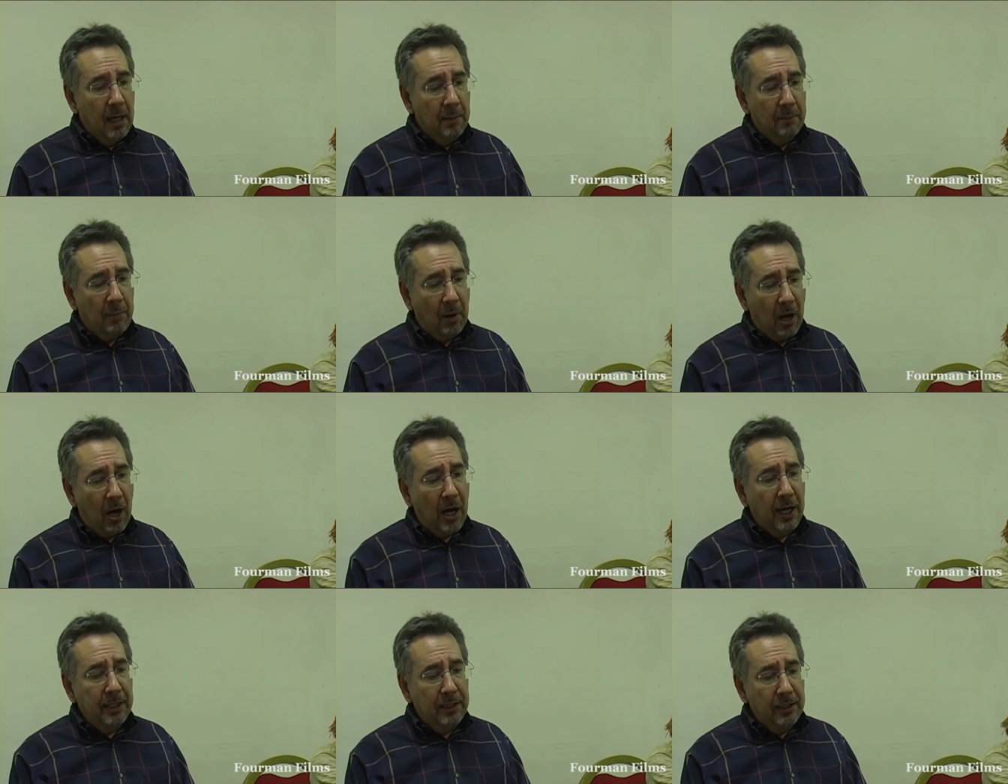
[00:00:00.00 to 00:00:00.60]
But
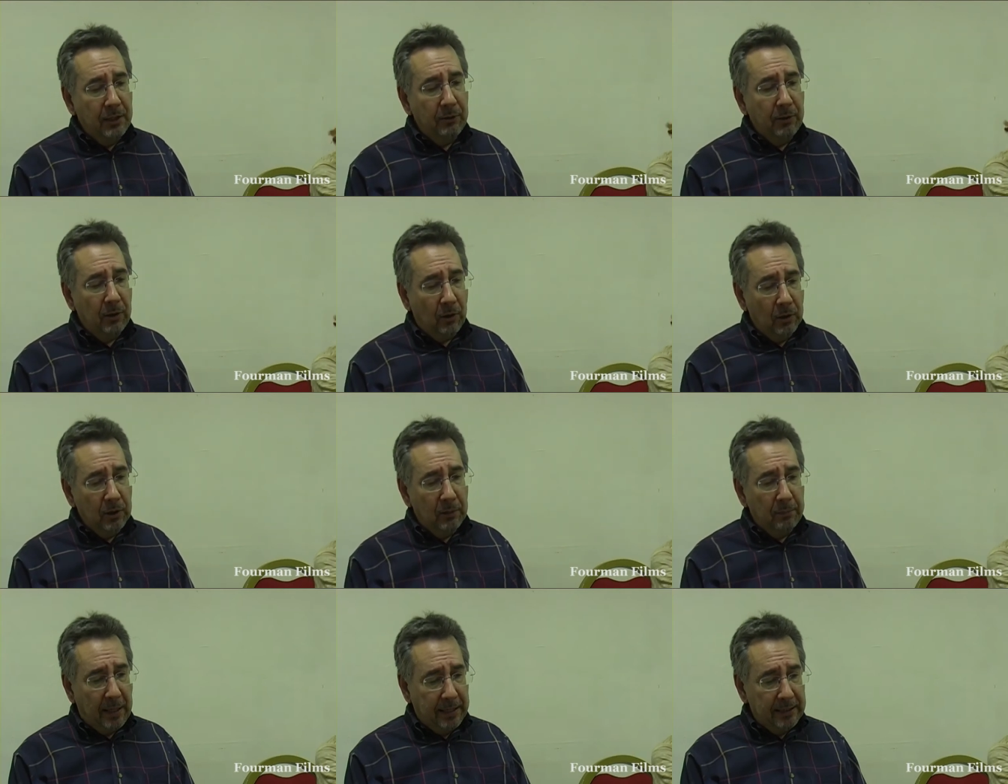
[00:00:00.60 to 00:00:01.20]
I do it
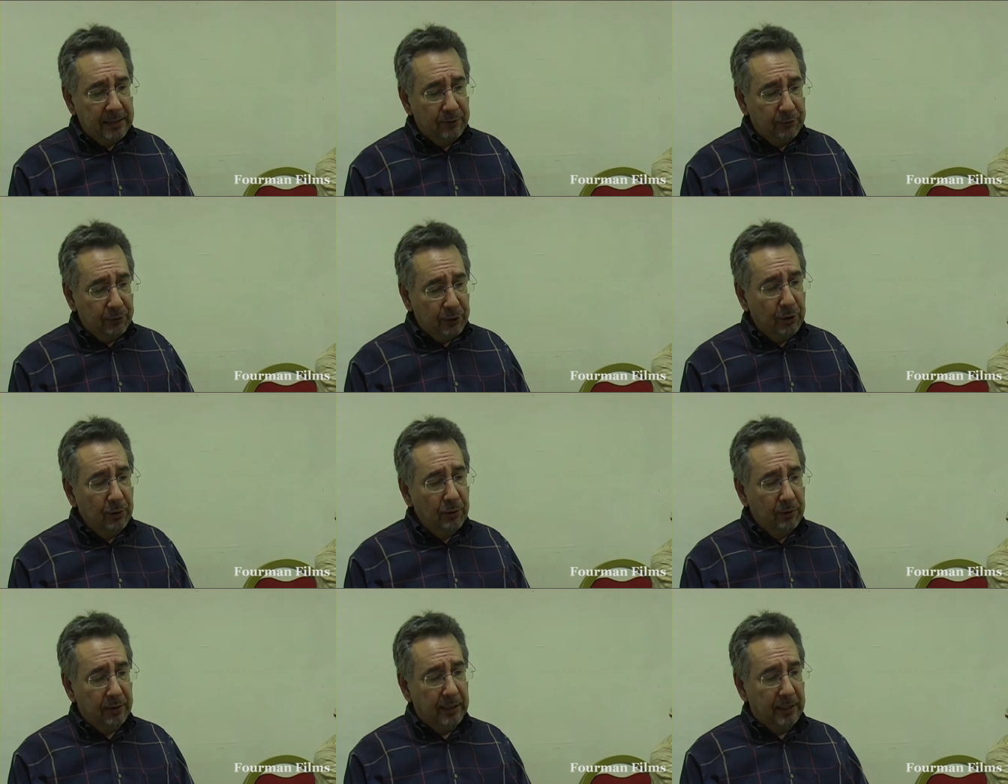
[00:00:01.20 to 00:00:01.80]
on the basis of
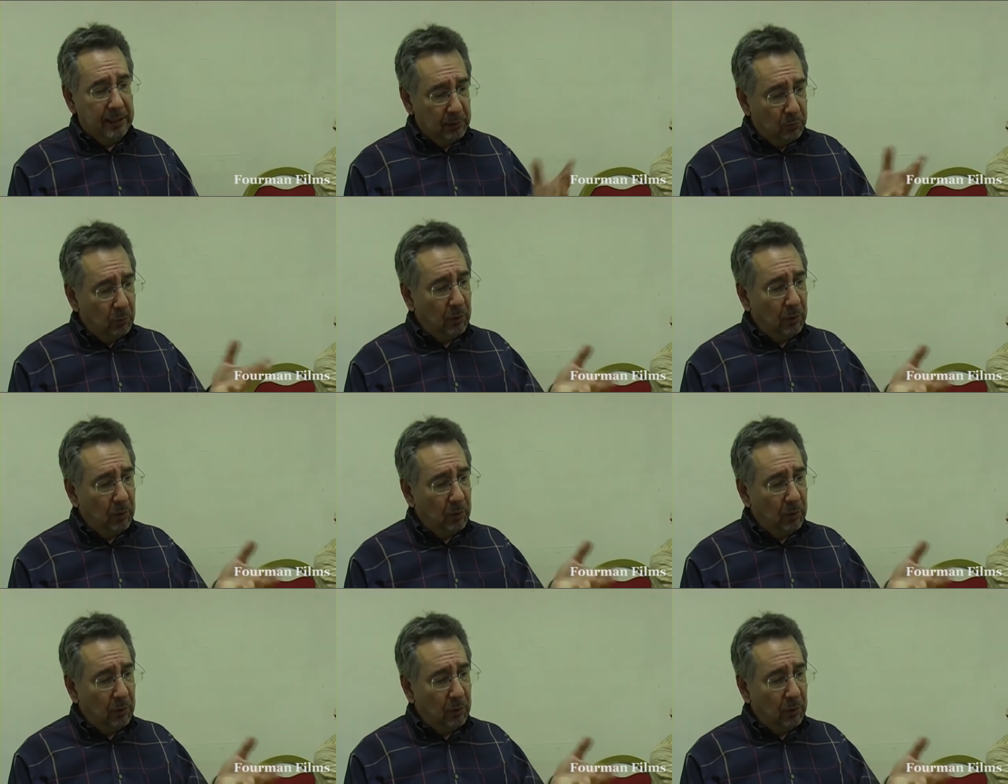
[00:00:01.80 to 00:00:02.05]
two things.